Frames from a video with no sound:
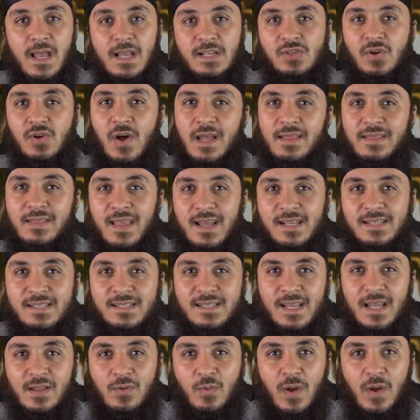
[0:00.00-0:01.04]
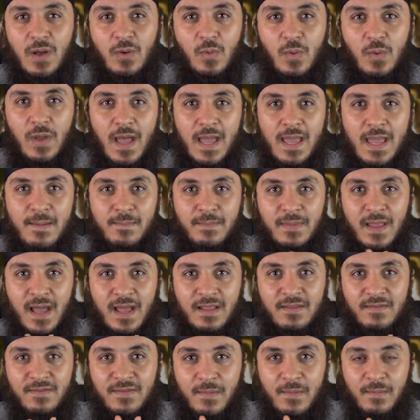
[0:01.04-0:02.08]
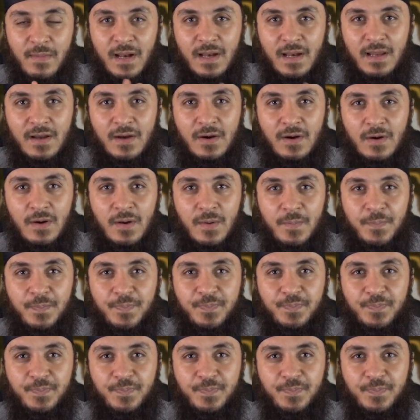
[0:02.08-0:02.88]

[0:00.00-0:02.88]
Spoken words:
So Addas said, well, I am not familiar